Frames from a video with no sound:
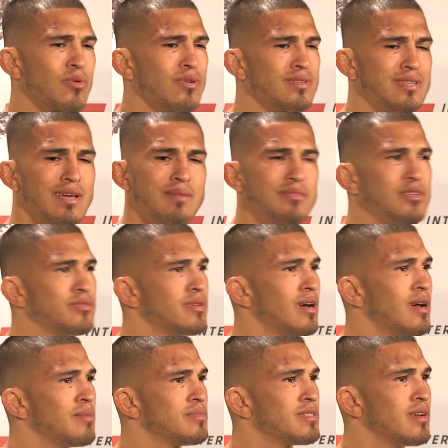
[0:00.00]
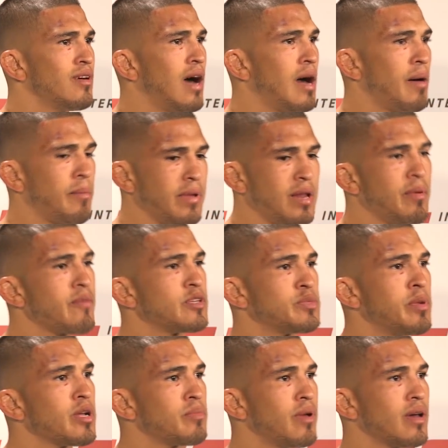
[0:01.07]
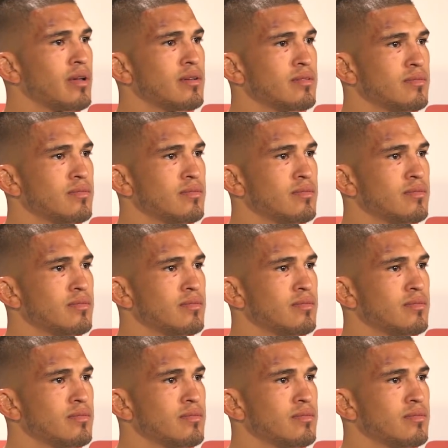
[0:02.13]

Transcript: world champ two times. You know, I, am getting my respect back.